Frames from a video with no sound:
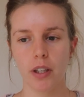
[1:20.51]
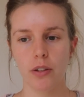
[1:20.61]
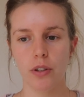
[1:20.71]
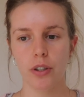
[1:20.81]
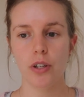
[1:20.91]

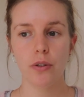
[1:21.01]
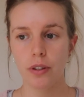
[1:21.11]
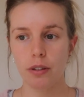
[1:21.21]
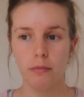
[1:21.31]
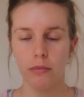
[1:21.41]
you can
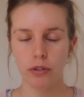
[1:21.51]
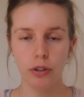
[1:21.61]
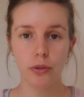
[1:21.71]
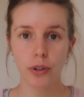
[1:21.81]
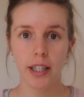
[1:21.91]
use them
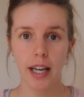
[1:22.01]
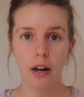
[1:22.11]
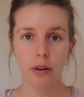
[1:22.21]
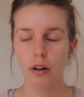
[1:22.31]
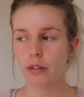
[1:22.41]
to drink
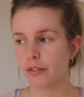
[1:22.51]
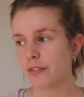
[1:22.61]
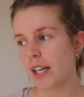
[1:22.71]
out of. In